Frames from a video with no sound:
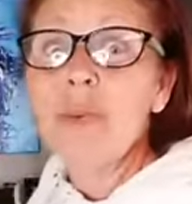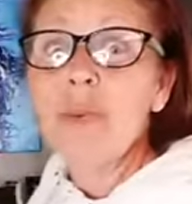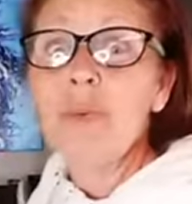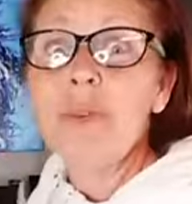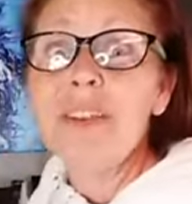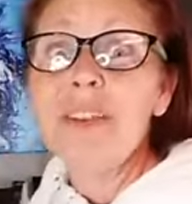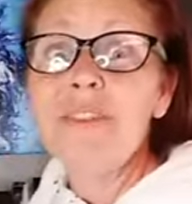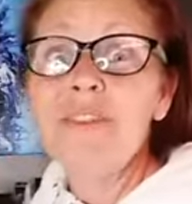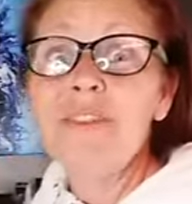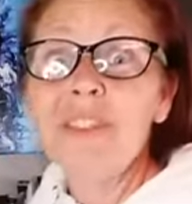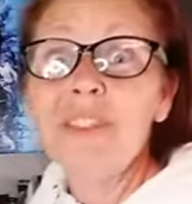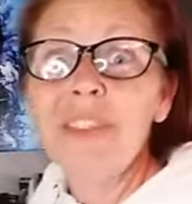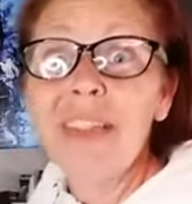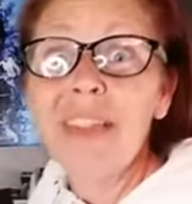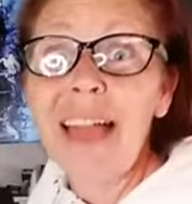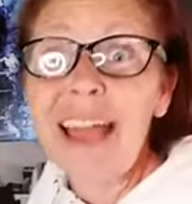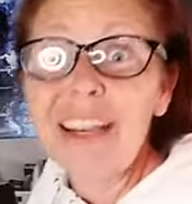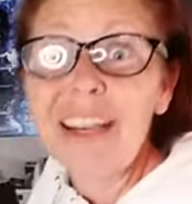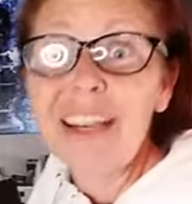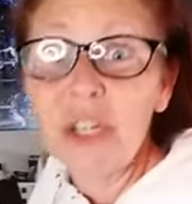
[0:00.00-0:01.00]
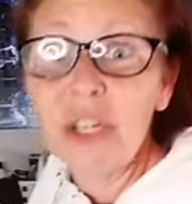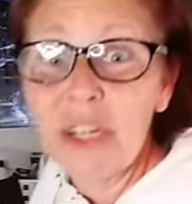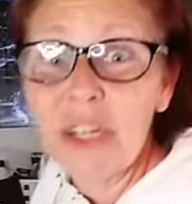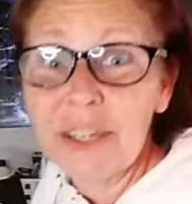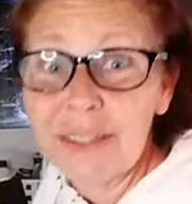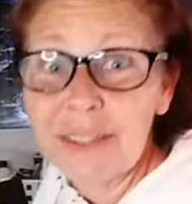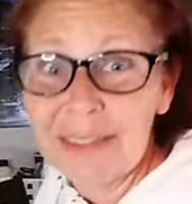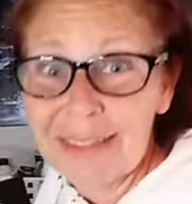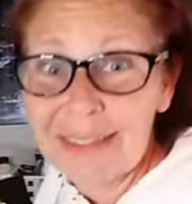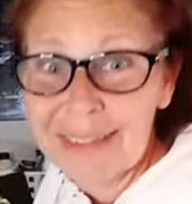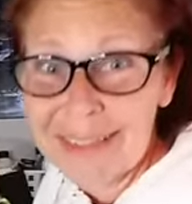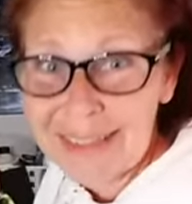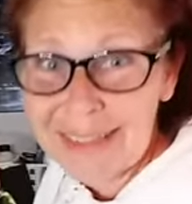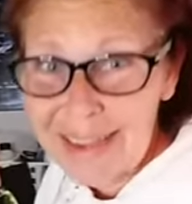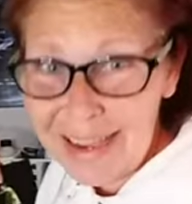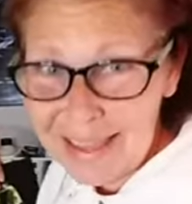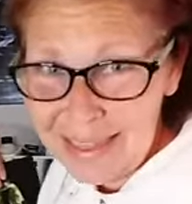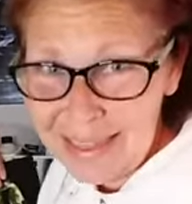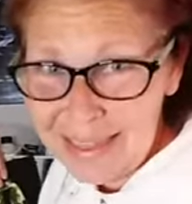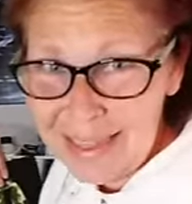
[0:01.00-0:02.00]
Reflections,
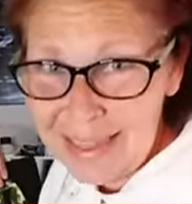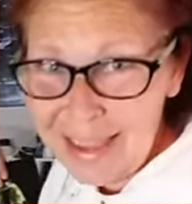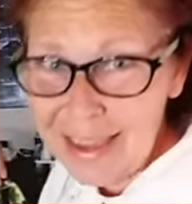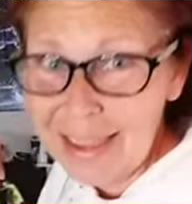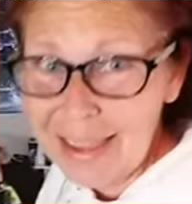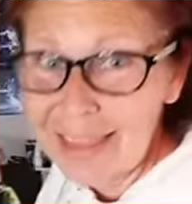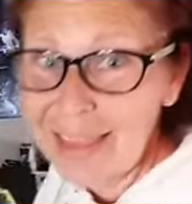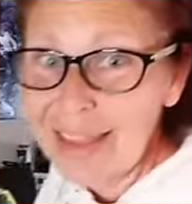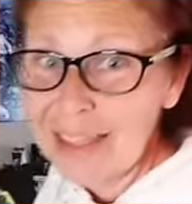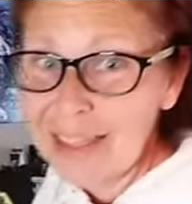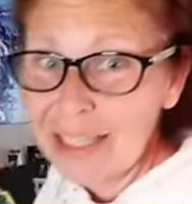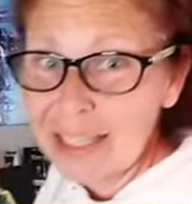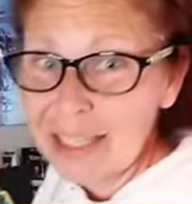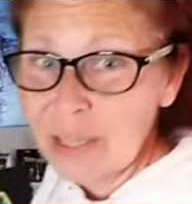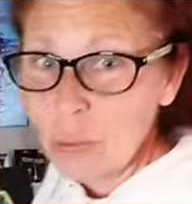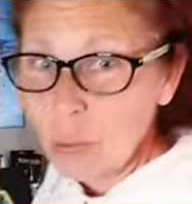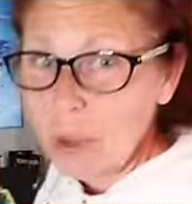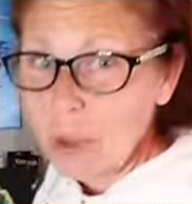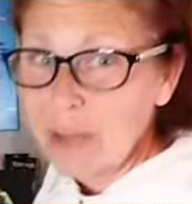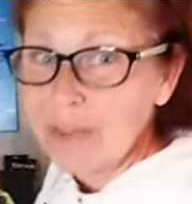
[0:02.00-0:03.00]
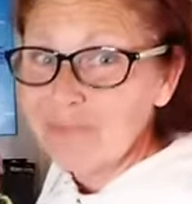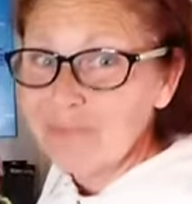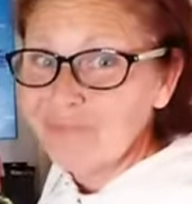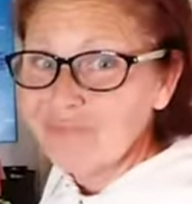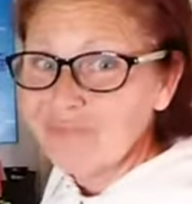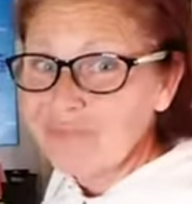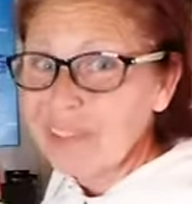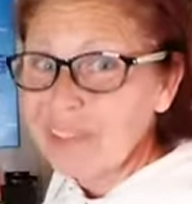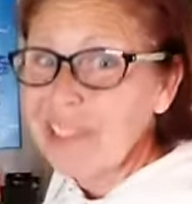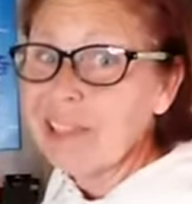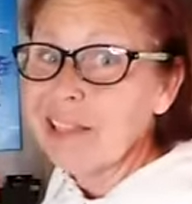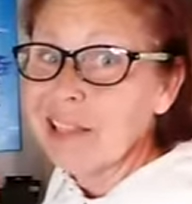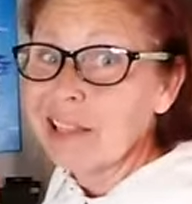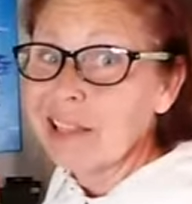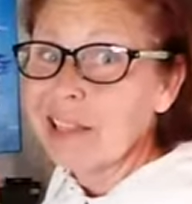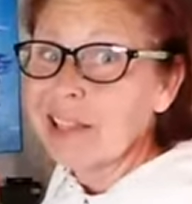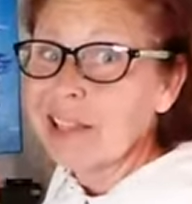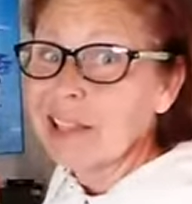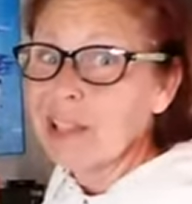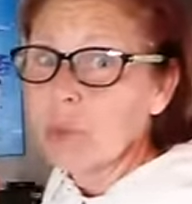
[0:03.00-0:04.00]
I think that's the one. I think
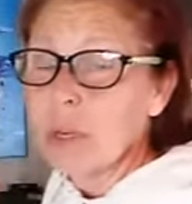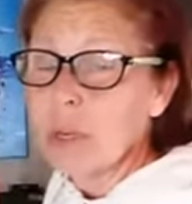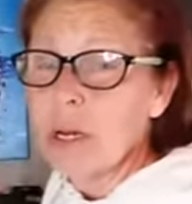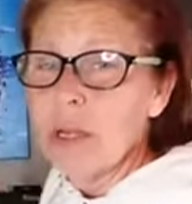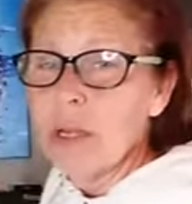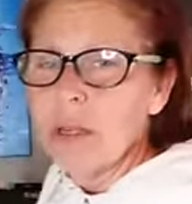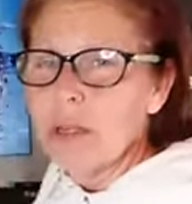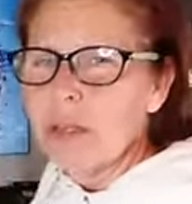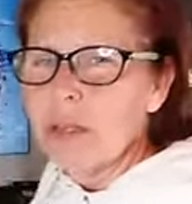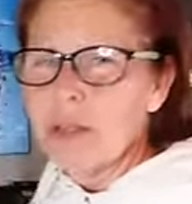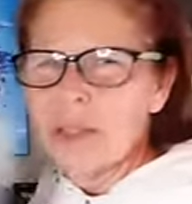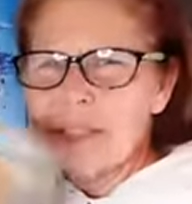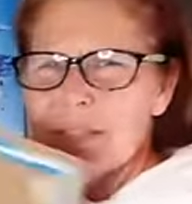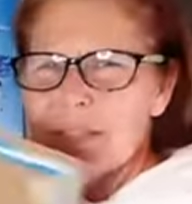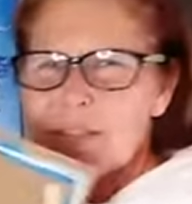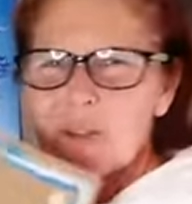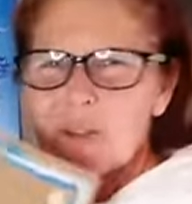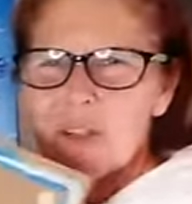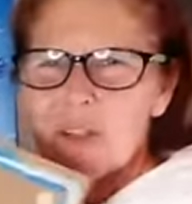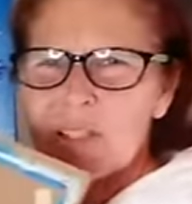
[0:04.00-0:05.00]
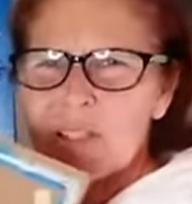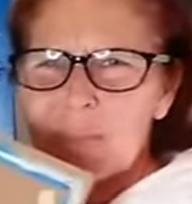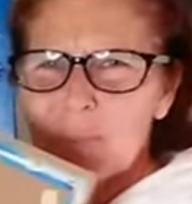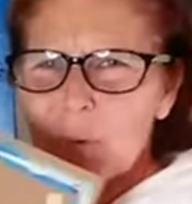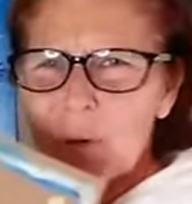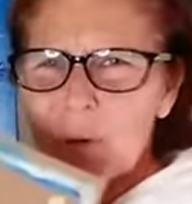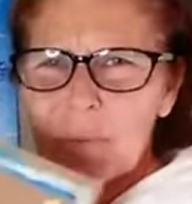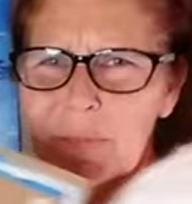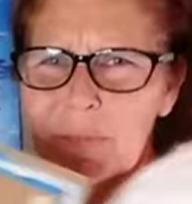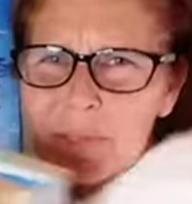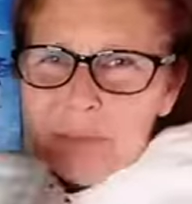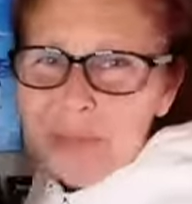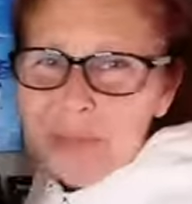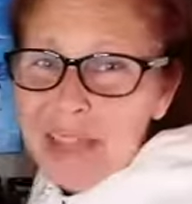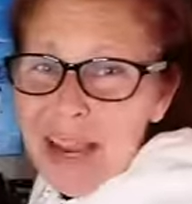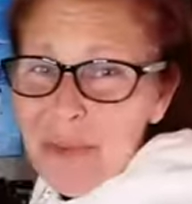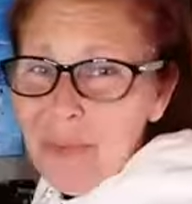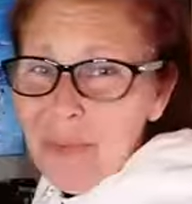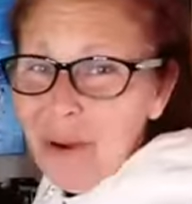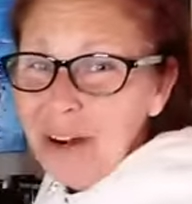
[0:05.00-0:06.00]
that's the one. This is just a board with some
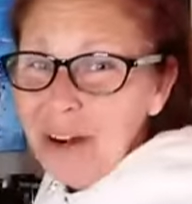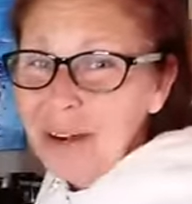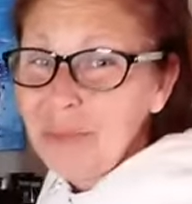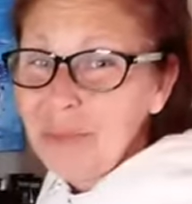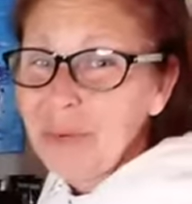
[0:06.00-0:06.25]
tape on it.